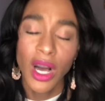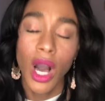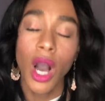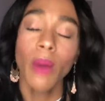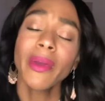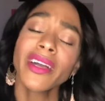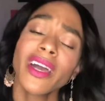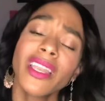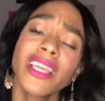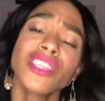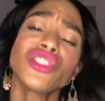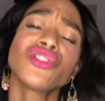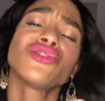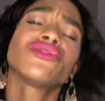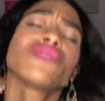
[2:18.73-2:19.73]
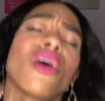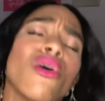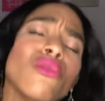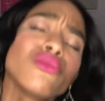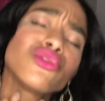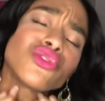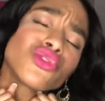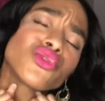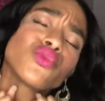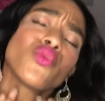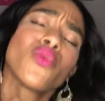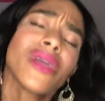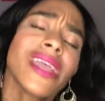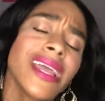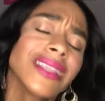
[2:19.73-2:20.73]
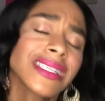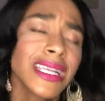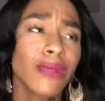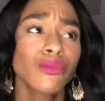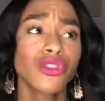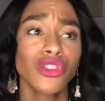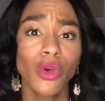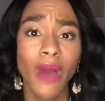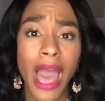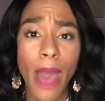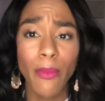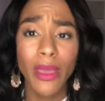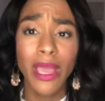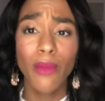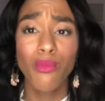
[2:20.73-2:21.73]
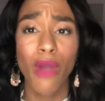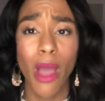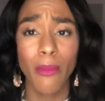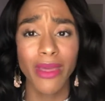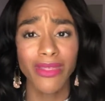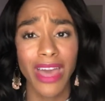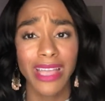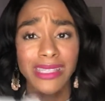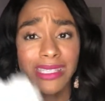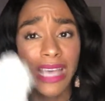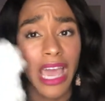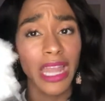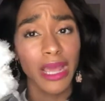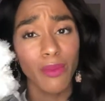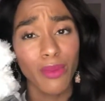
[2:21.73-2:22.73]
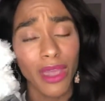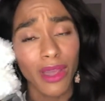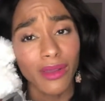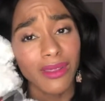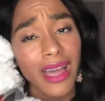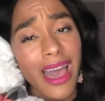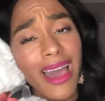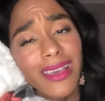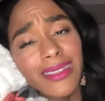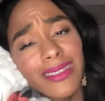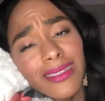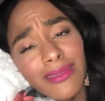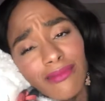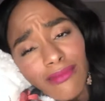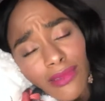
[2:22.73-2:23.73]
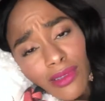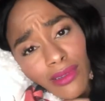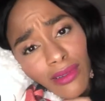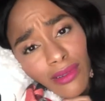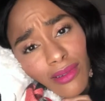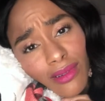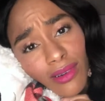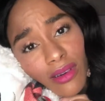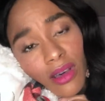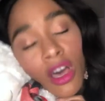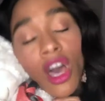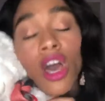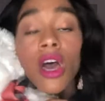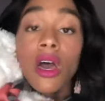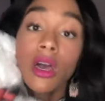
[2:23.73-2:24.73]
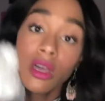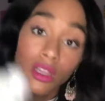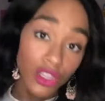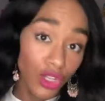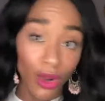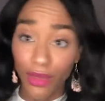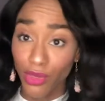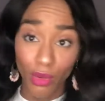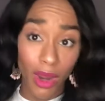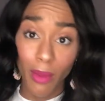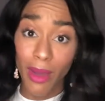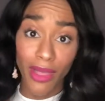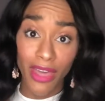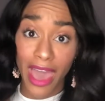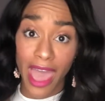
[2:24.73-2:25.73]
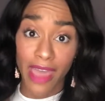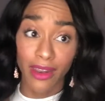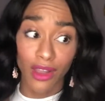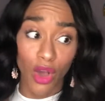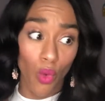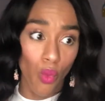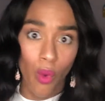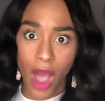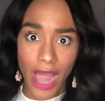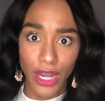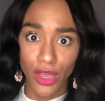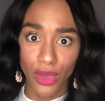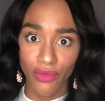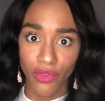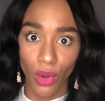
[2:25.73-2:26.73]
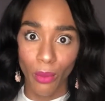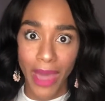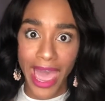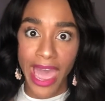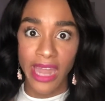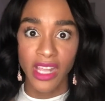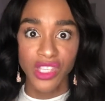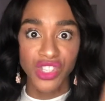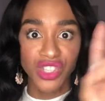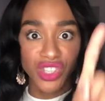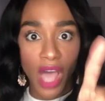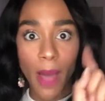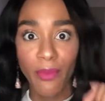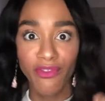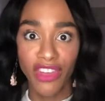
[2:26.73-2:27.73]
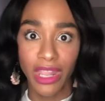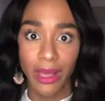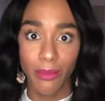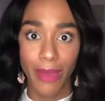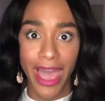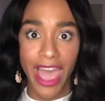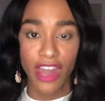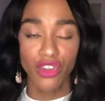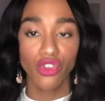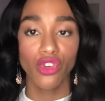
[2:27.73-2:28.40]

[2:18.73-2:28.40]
Oh my God, he's so sweet and I'm so happy he brought me that teddy bear last. You don't have to worry about that. Why do you feel bad? Stop feeling bad.